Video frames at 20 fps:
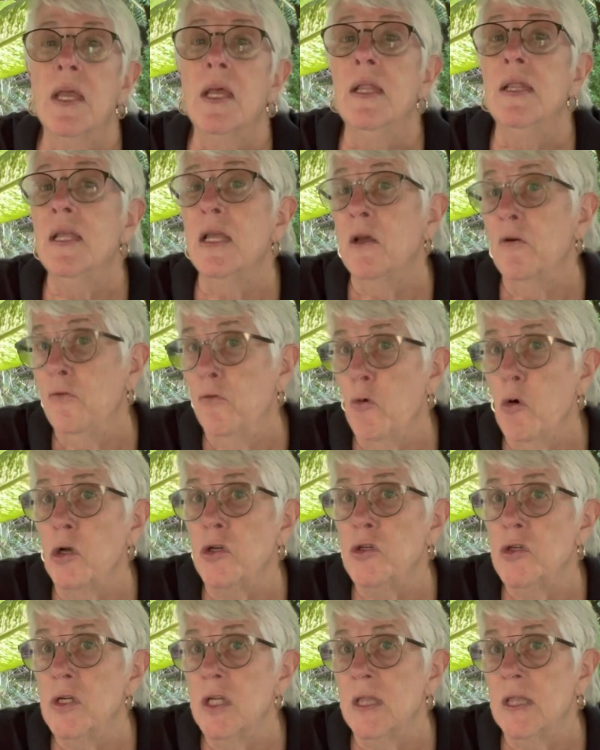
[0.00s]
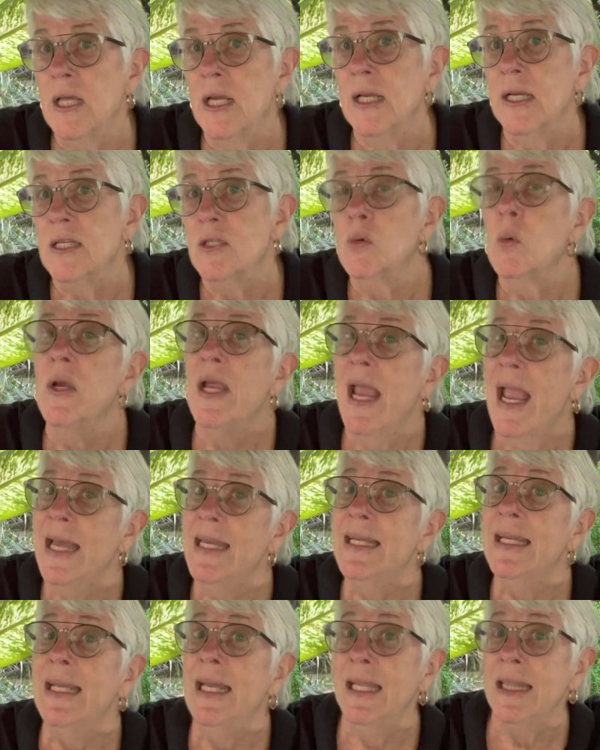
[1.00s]
The unfortunate thing is we had
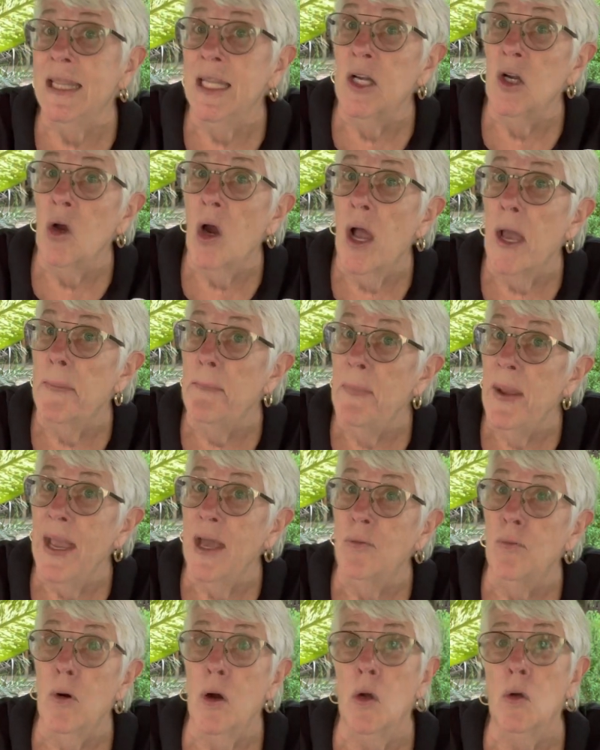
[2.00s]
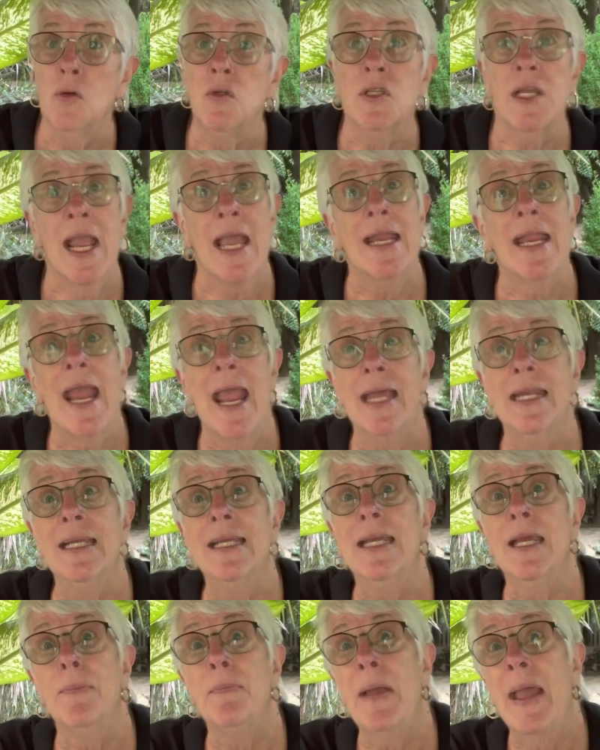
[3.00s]
to get there on bad roads and had to
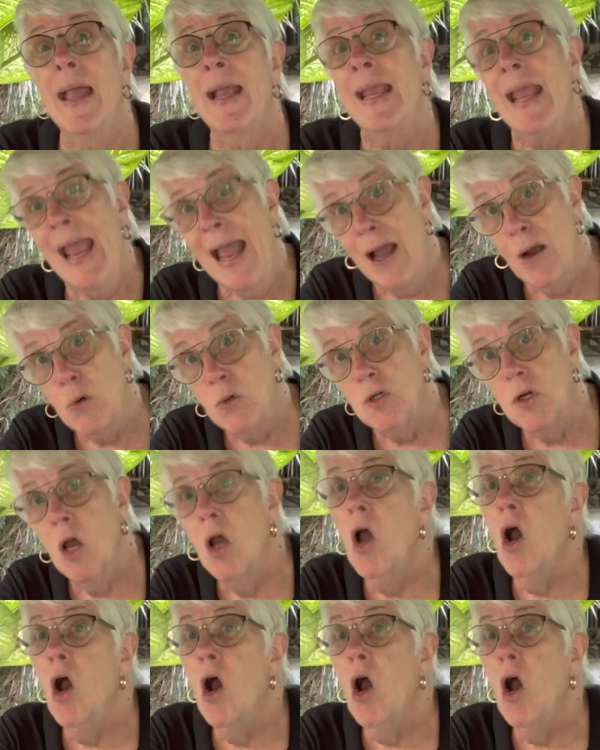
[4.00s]
get back out